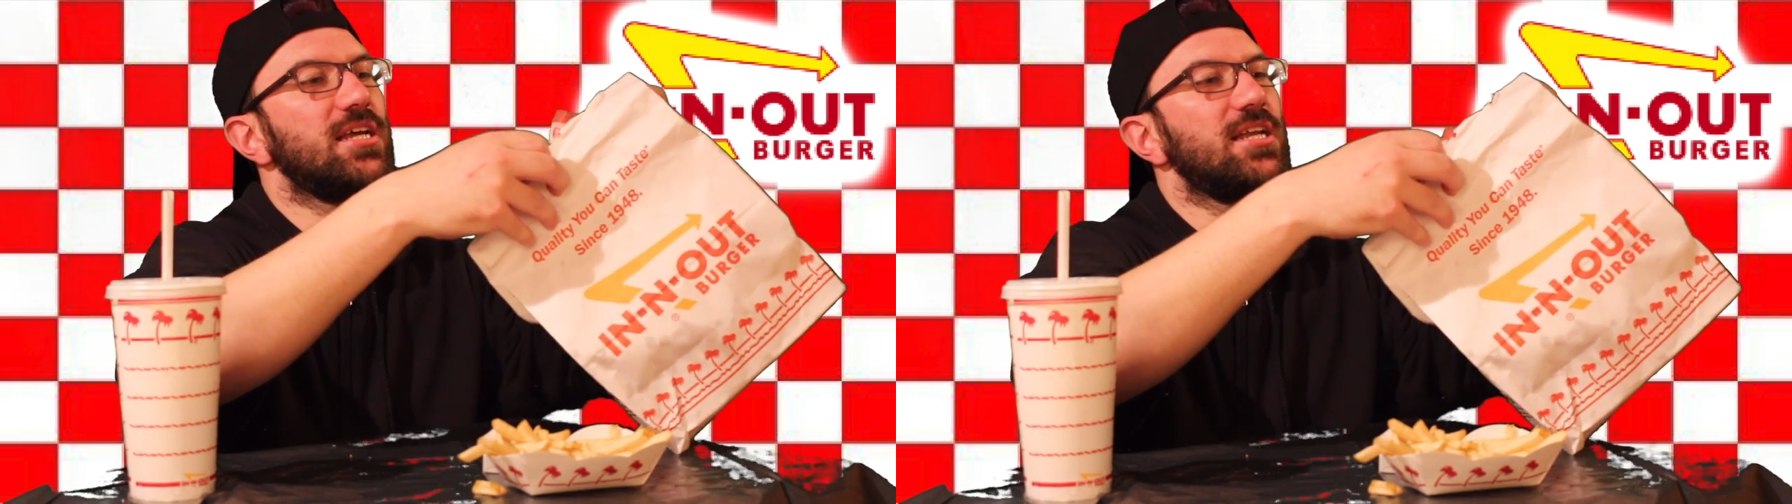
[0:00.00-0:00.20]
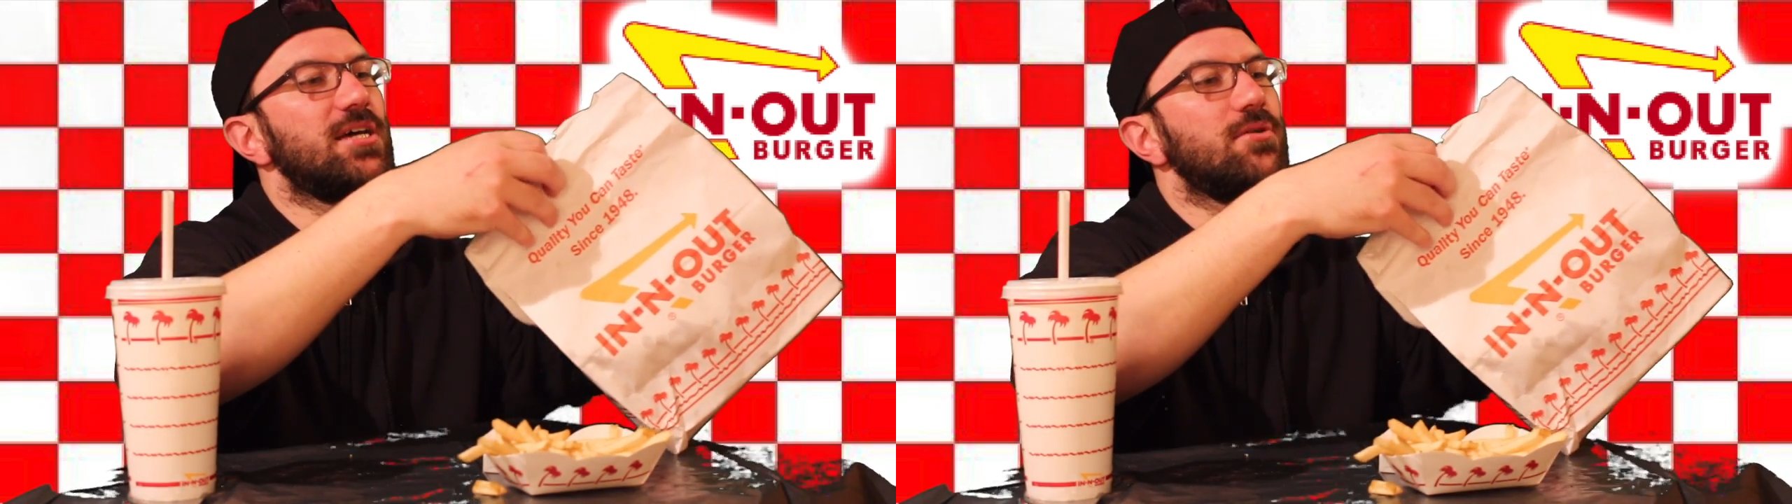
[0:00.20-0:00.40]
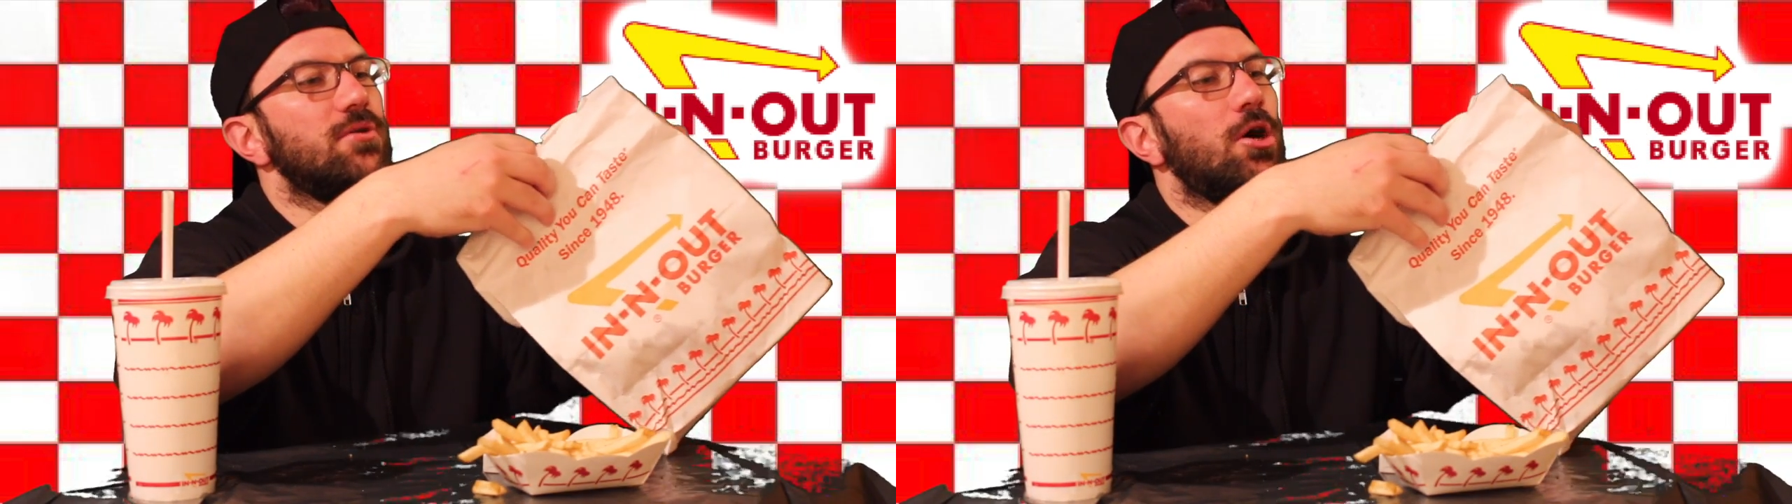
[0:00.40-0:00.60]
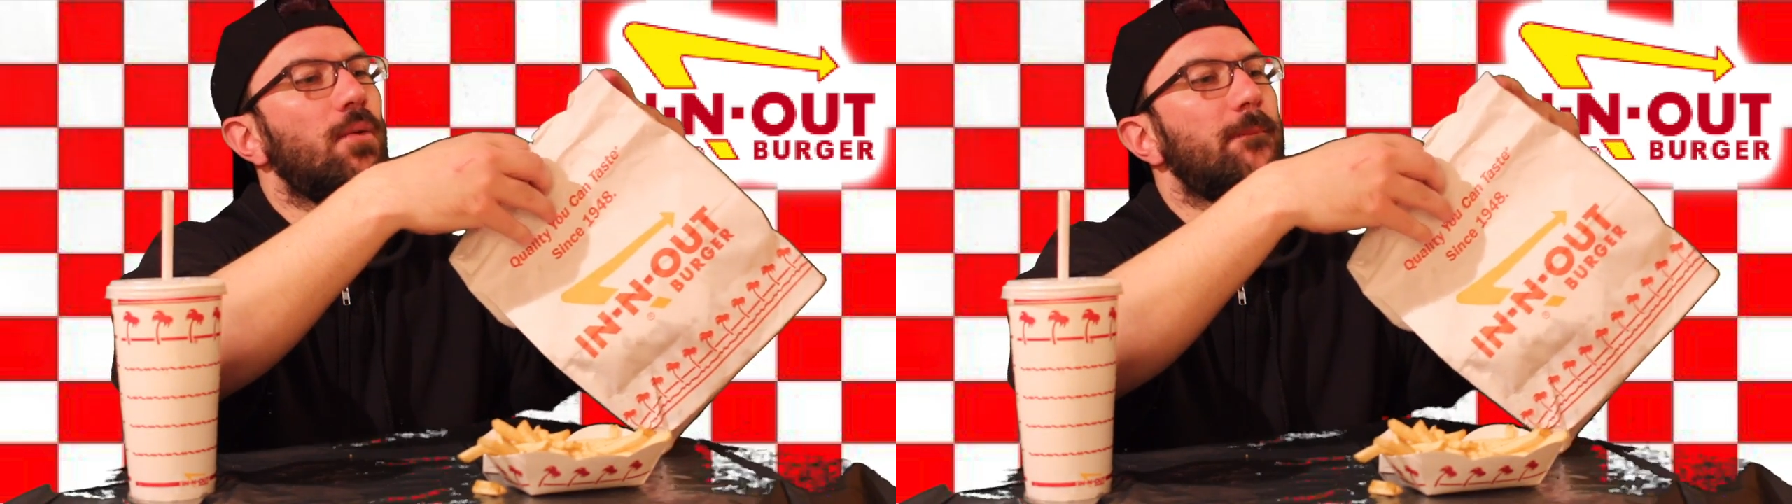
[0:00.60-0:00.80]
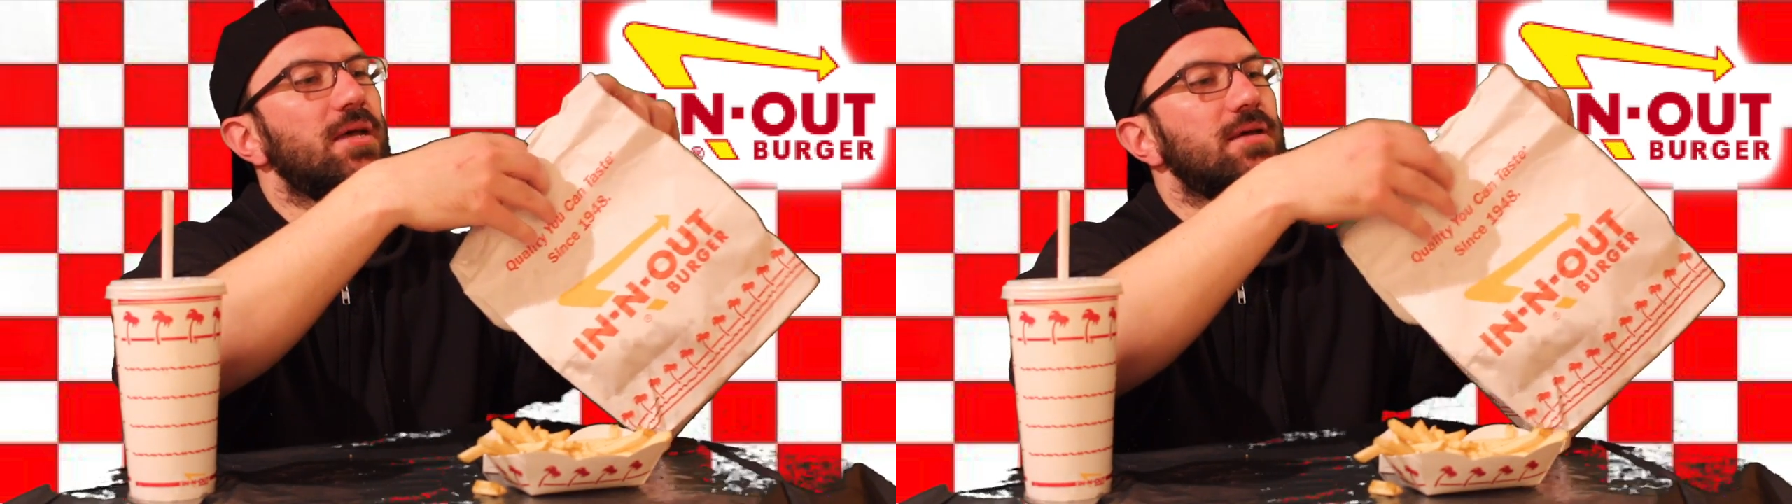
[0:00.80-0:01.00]
Hello,
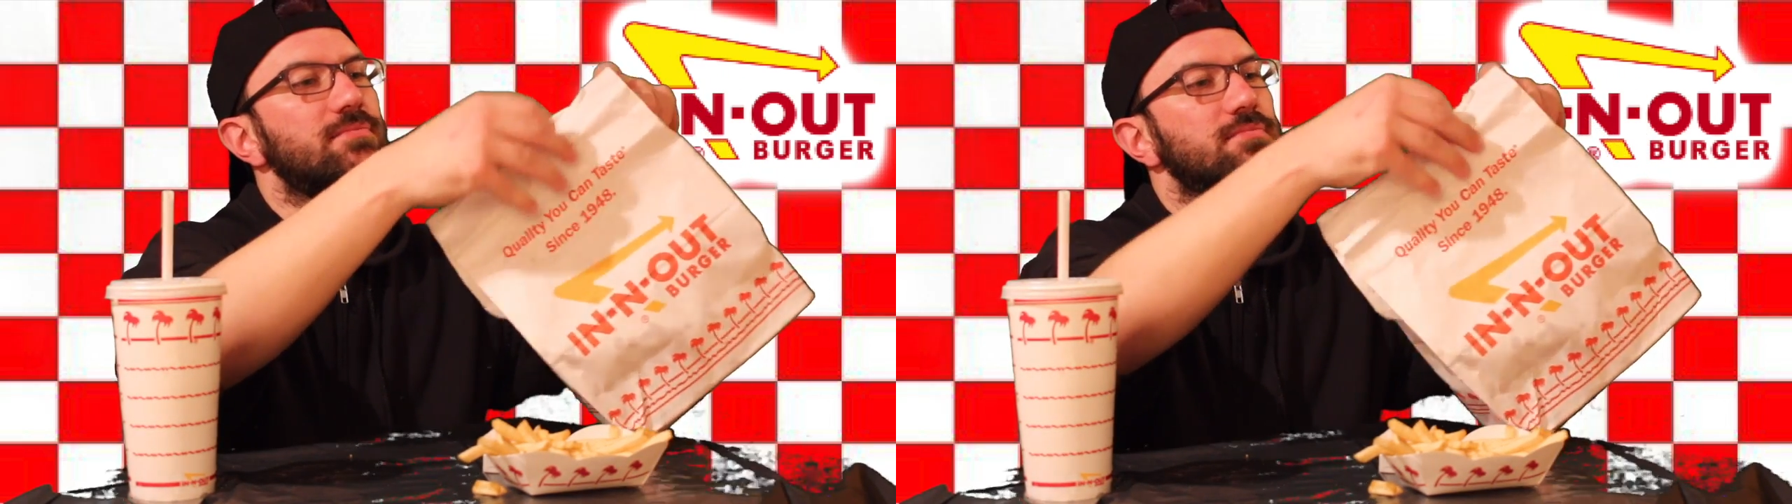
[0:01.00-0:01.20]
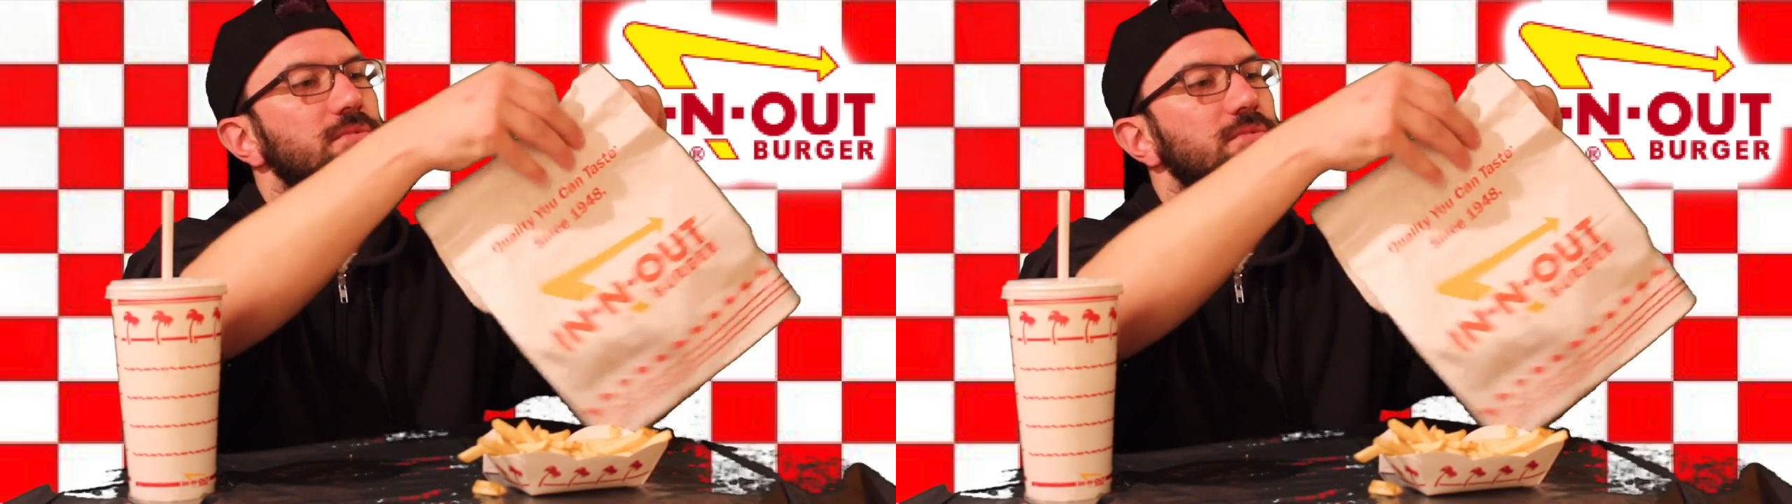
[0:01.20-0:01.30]
open.